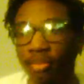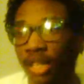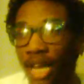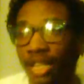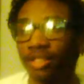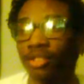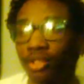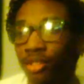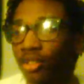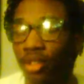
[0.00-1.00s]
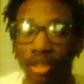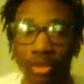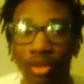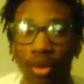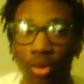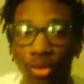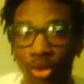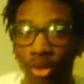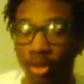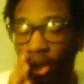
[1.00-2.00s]
My dad's gonna do the whole
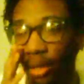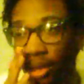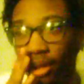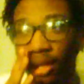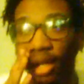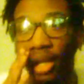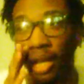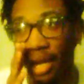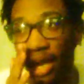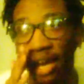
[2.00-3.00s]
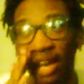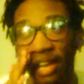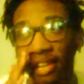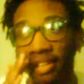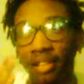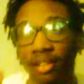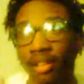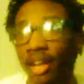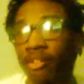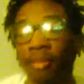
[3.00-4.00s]
grill thing, and
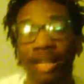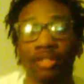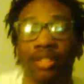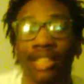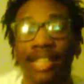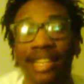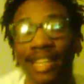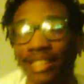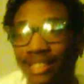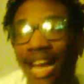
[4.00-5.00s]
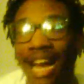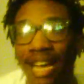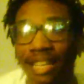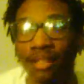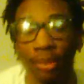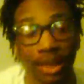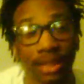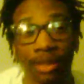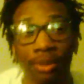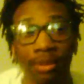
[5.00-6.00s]
everybody's gonna eat inside
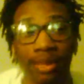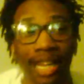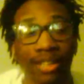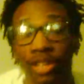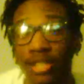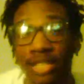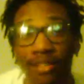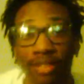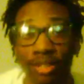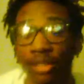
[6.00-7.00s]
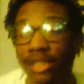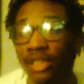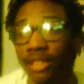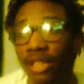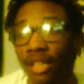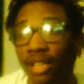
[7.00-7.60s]
because it's supposed to be like 37 degrees,